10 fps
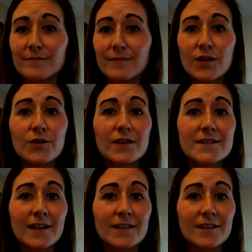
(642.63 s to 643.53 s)
You can
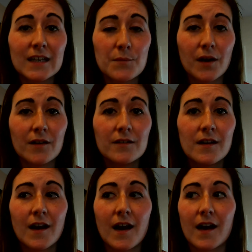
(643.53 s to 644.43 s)
send an email
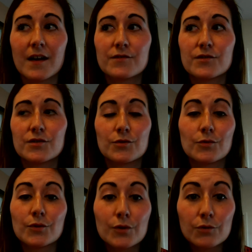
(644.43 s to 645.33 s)
to
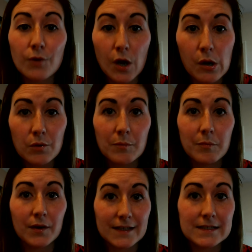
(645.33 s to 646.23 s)
LuLaRoe,
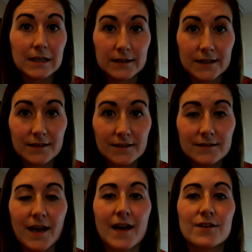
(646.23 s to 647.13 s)
Brittany Duncan
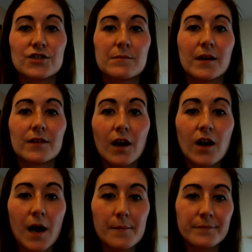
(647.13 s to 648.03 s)

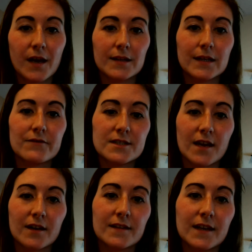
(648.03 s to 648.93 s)
@gmail.com. I'll leave it down
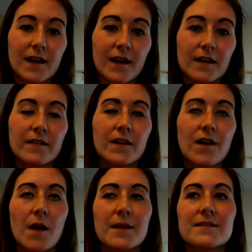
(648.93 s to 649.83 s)
in the
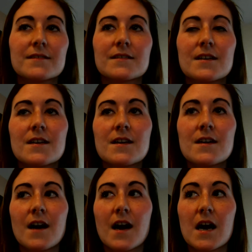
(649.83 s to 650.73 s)
comments.
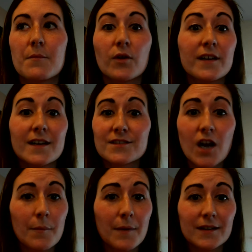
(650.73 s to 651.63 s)
Or you guys can
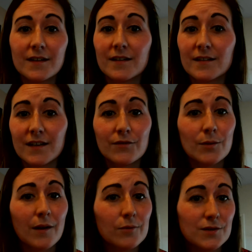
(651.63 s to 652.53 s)
comment here if you
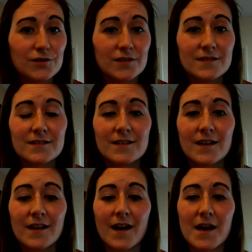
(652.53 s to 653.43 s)
have questions.
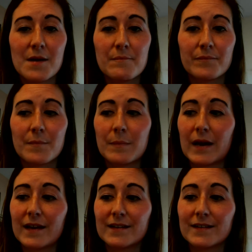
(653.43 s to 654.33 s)

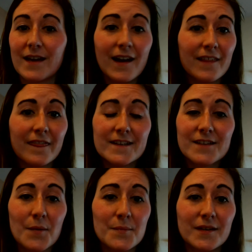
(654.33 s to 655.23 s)
But yeah, this
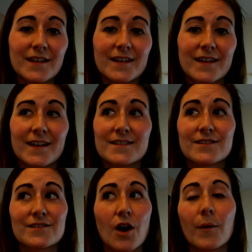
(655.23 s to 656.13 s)
company is
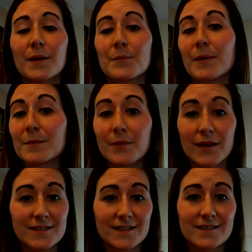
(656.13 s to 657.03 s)
going big
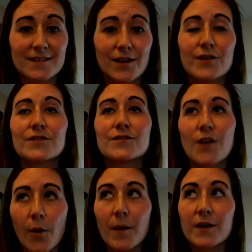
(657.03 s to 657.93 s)
places. There is
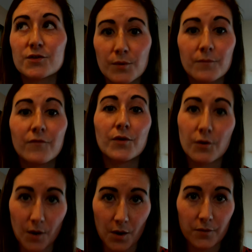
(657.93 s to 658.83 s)
so much room for
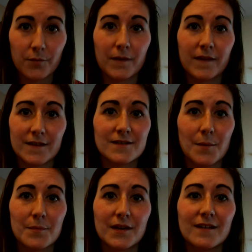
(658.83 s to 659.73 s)
growth within this
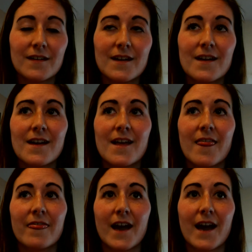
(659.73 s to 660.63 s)
company
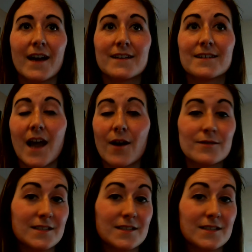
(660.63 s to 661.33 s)
that now's the